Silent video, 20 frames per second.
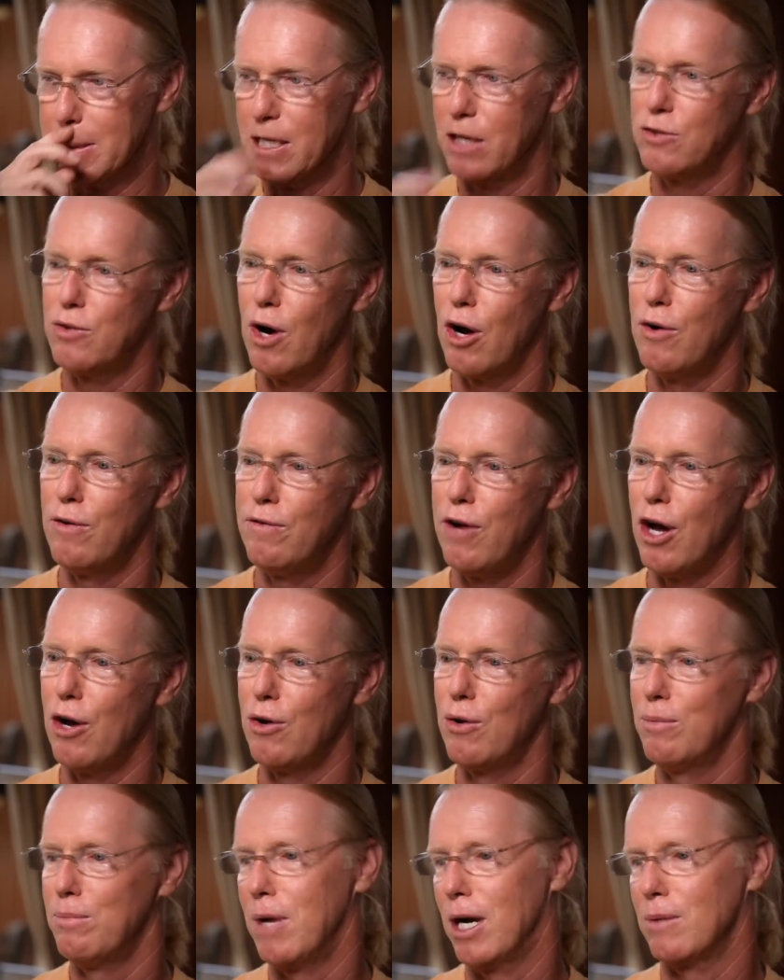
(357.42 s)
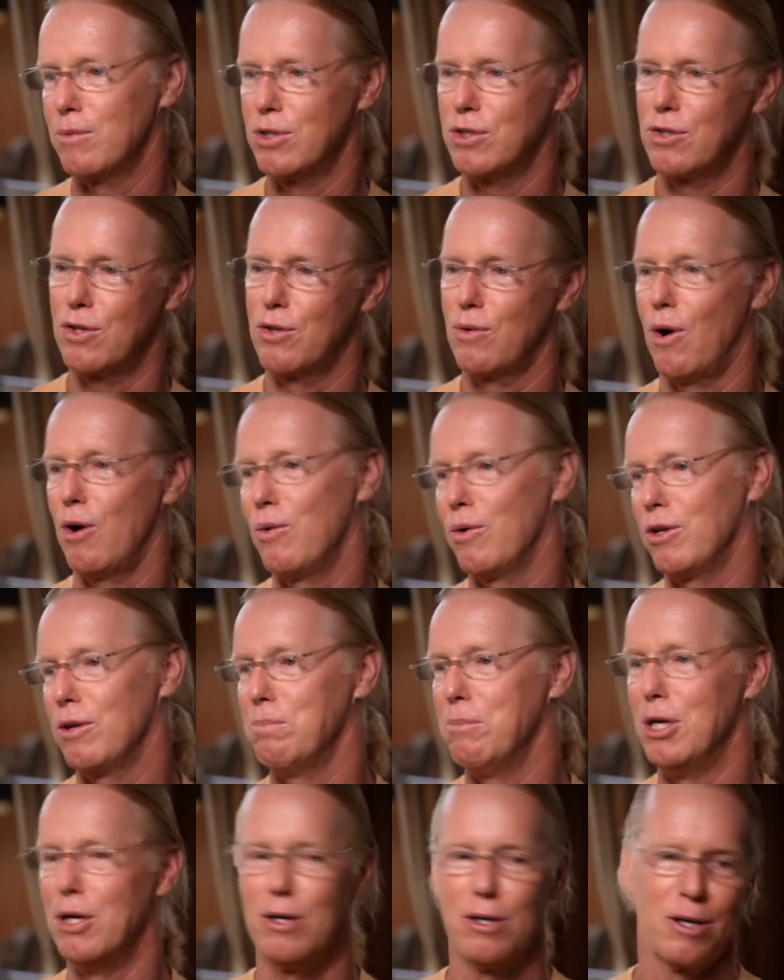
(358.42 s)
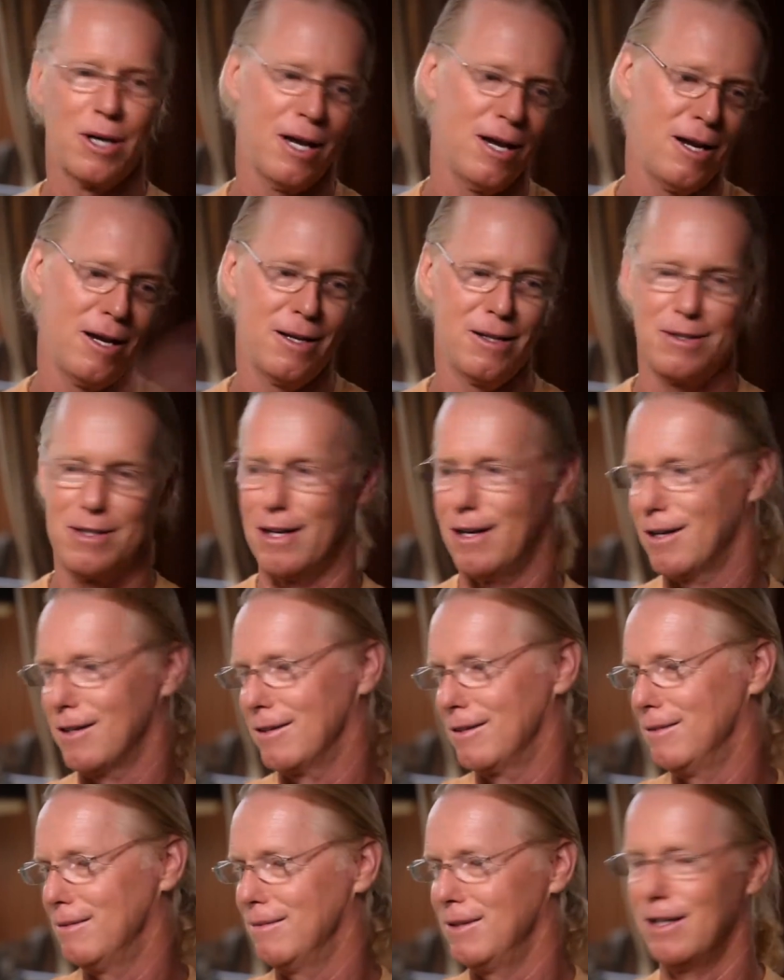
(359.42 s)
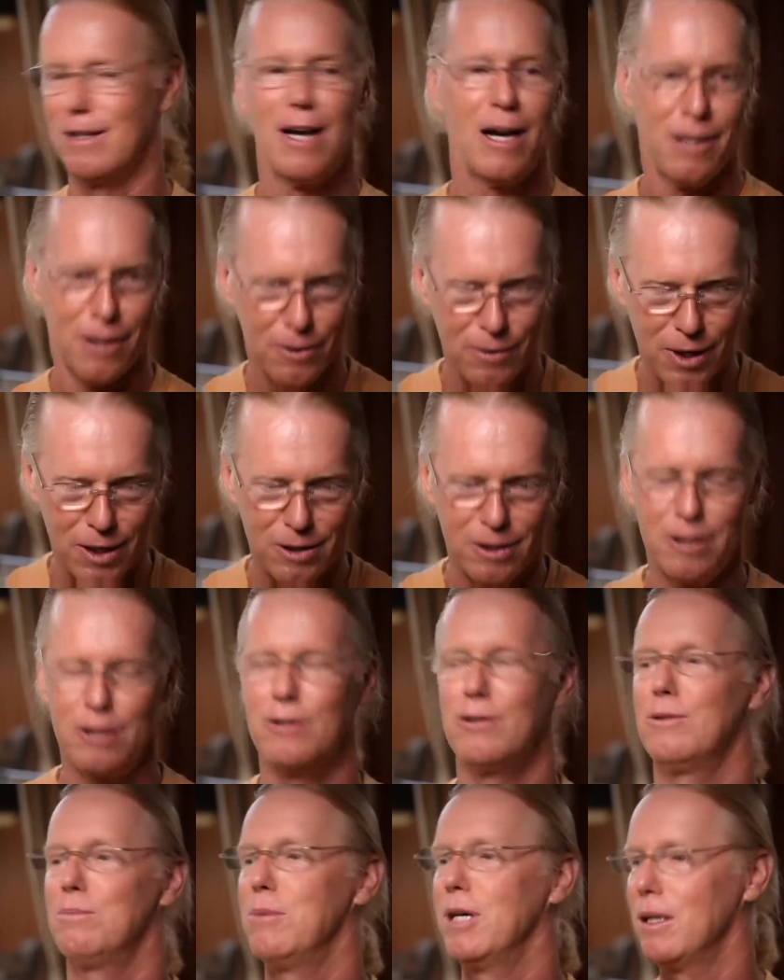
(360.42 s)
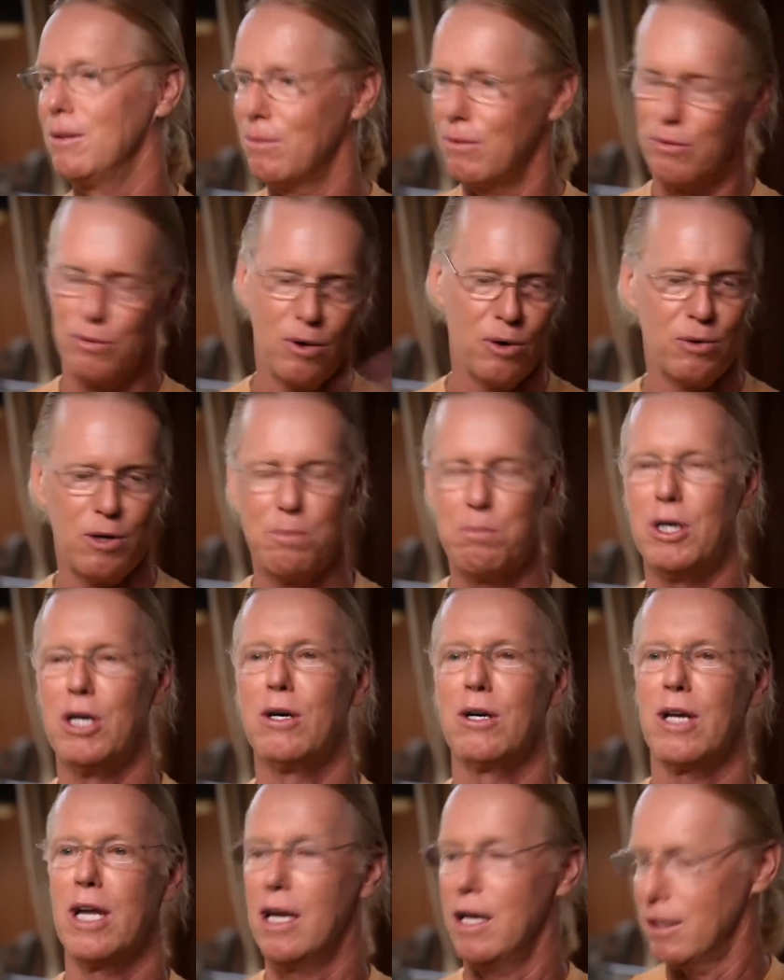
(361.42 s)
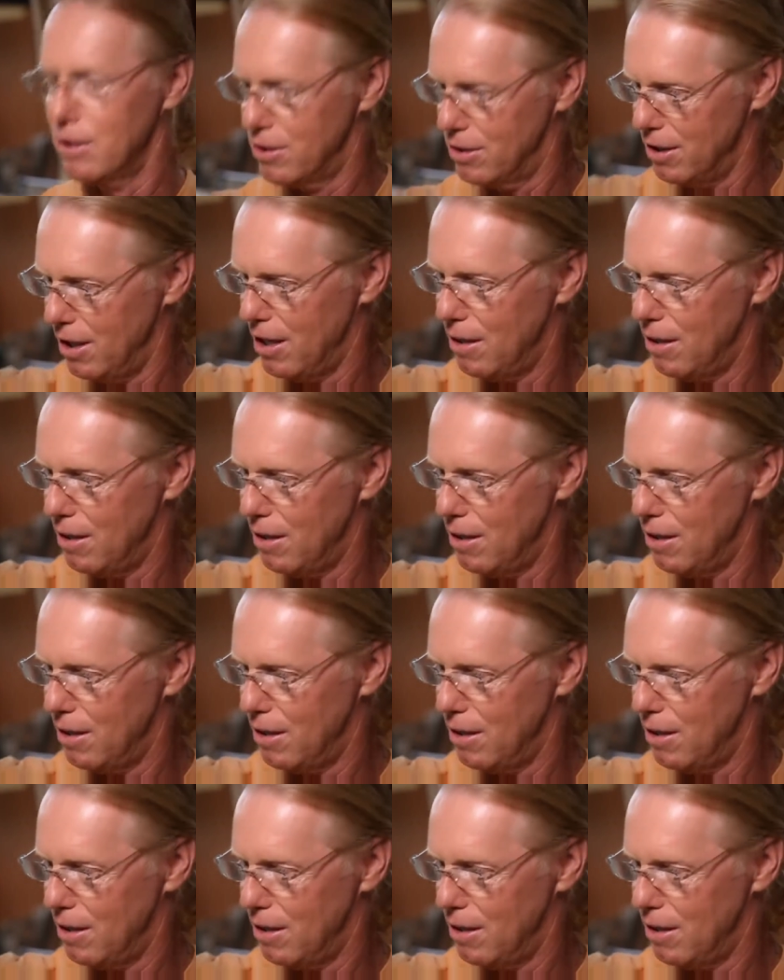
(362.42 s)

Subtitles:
As I drove home, I was throwing the beer cans out the window. I know I littered, but throwing the beer cans,